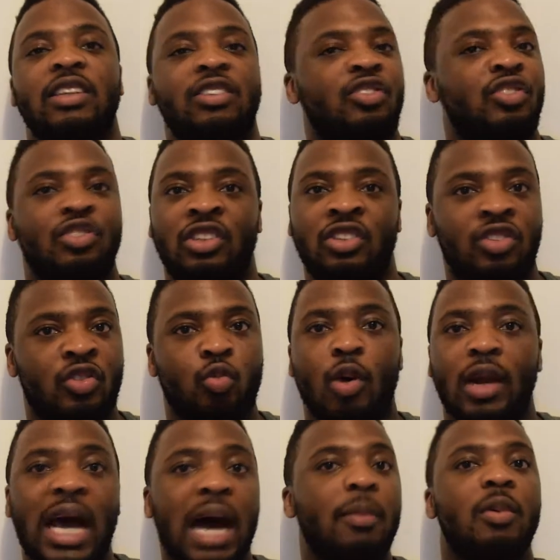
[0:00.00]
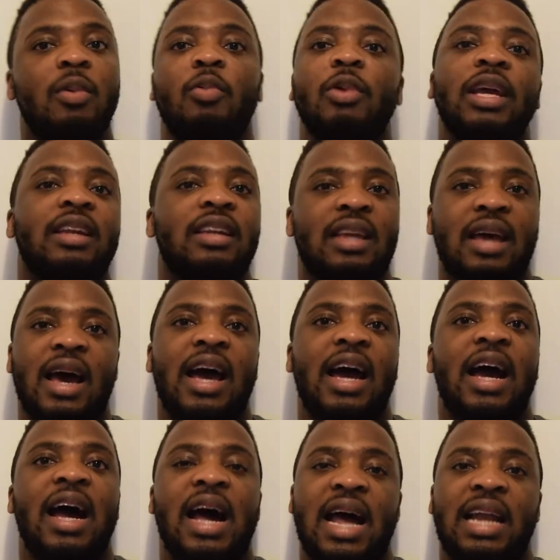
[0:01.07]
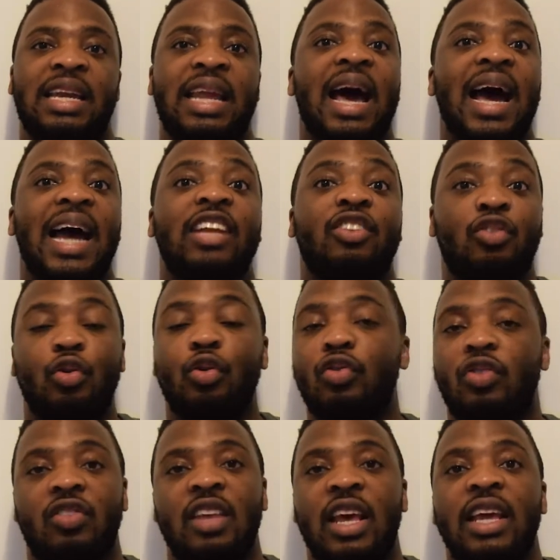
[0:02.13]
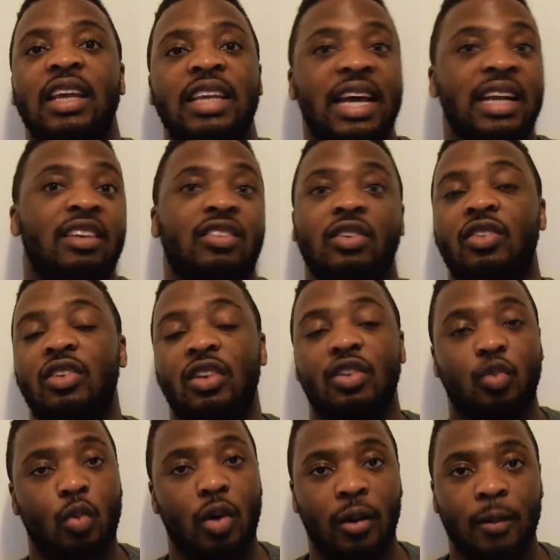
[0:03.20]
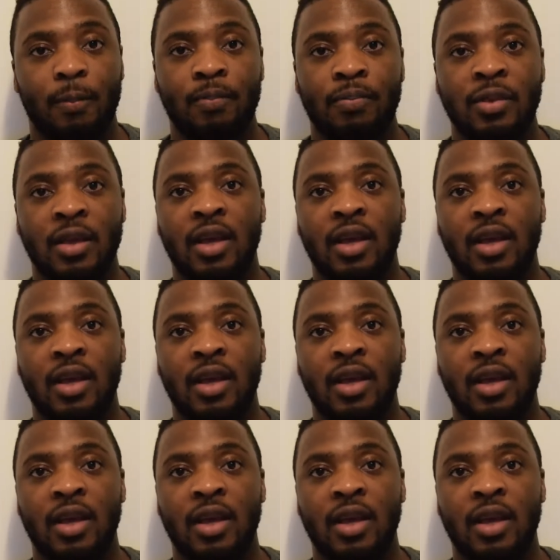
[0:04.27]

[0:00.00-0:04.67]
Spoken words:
It's just one album a week that I choose to say, yeah, listen to this one.